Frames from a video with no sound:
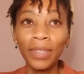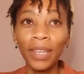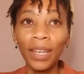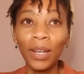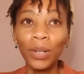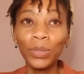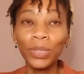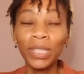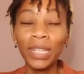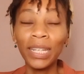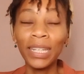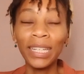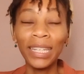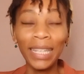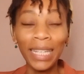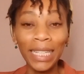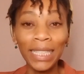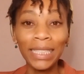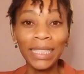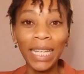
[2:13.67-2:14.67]
I was like,
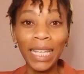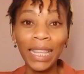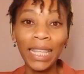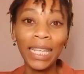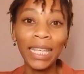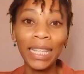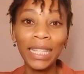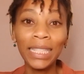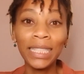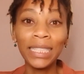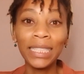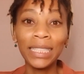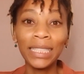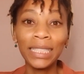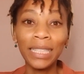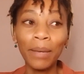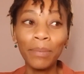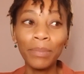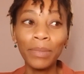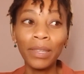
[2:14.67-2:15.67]
yes, I think this is
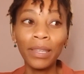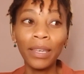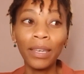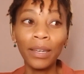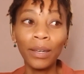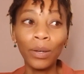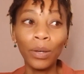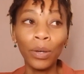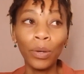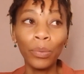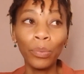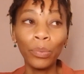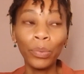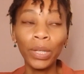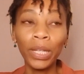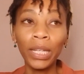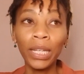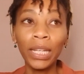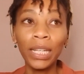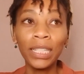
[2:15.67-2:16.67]
something we
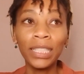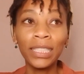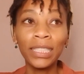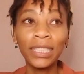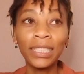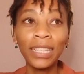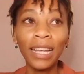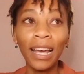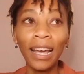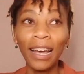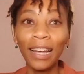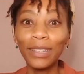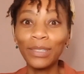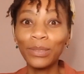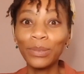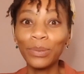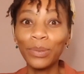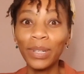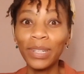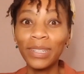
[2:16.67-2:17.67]
need
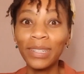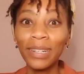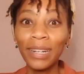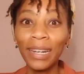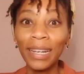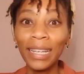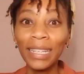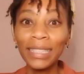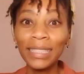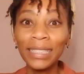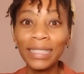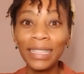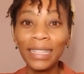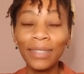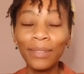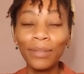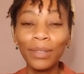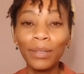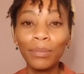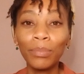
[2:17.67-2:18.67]
to address
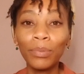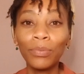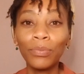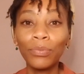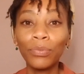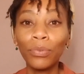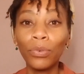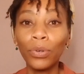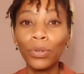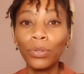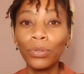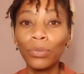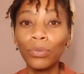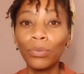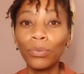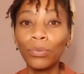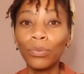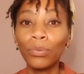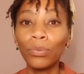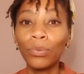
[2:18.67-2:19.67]
even before
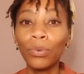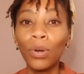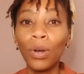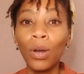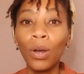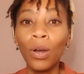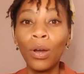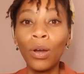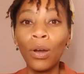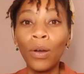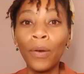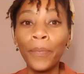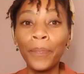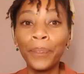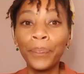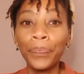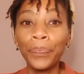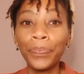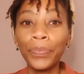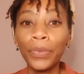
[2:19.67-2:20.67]

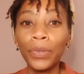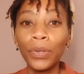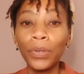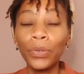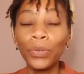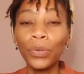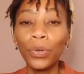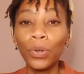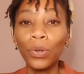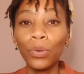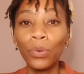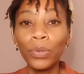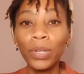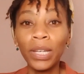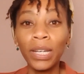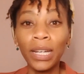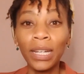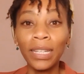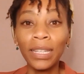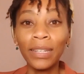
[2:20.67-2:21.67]
you're
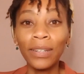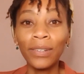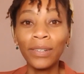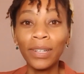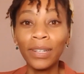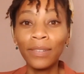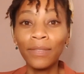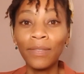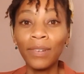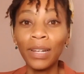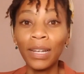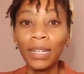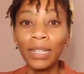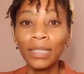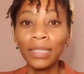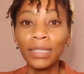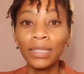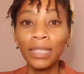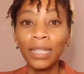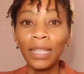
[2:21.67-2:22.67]
looking at the red
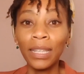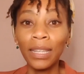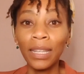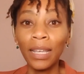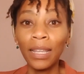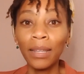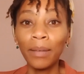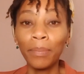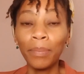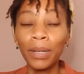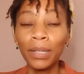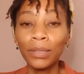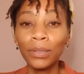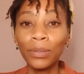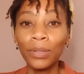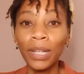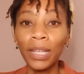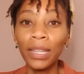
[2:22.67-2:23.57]
flags in the other person.